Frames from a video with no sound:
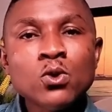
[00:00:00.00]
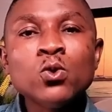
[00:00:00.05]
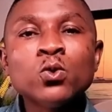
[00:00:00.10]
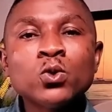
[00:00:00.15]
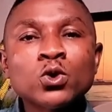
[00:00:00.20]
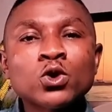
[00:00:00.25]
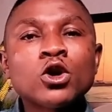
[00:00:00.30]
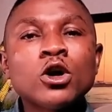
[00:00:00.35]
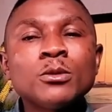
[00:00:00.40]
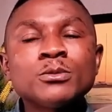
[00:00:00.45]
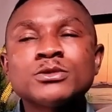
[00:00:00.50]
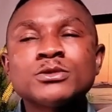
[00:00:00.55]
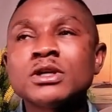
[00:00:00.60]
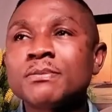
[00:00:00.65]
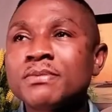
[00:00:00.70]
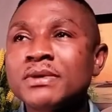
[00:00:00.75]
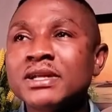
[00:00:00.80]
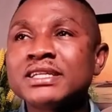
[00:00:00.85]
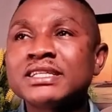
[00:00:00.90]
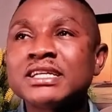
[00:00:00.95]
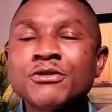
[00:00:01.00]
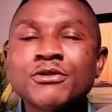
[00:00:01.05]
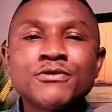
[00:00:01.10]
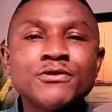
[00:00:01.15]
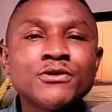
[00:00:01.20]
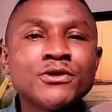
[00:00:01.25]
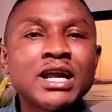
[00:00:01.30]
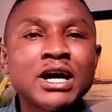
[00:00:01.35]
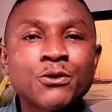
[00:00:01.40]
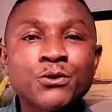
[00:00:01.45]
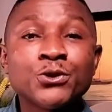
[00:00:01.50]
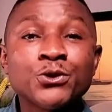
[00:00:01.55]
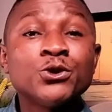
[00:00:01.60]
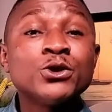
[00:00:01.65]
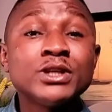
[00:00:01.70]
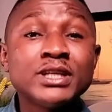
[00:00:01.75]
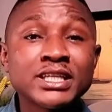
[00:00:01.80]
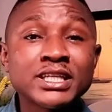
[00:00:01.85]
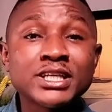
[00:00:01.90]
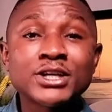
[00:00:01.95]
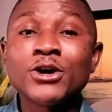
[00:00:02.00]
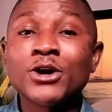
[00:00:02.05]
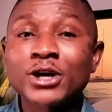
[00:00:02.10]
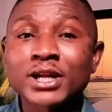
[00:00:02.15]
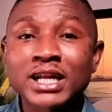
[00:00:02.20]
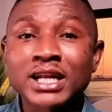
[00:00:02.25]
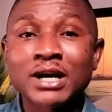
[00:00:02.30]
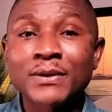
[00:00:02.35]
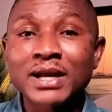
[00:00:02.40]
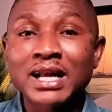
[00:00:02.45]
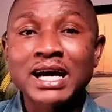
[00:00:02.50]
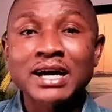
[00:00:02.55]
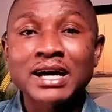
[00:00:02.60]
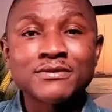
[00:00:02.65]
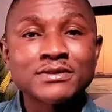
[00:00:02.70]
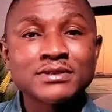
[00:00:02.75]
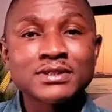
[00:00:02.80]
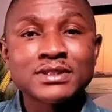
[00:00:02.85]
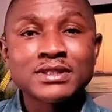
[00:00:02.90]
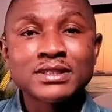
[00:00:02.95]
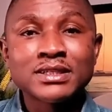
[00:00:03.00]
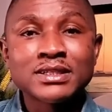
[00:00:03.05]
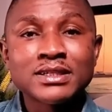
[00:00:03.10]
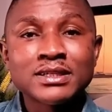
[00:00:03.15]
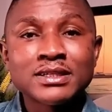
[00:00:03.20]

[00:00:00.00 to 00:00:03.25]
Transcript: who would come to a place that we feel like we don't need God in our lives.